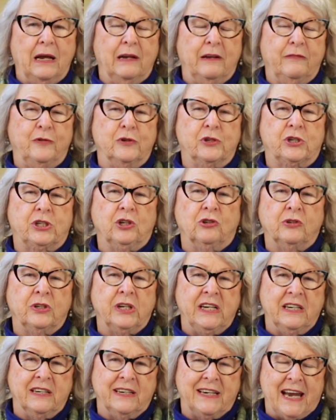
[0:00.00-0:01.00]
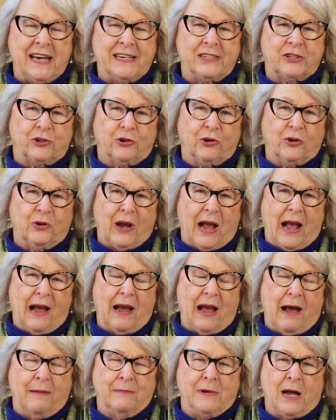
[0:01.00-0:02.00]
And if you still need an answer,
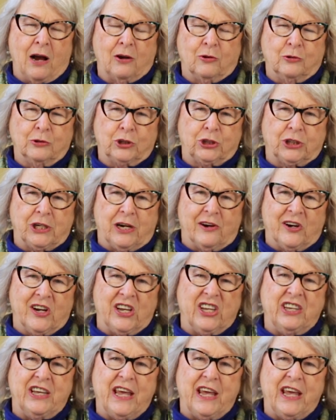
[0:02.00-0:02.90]
I'm not going to share it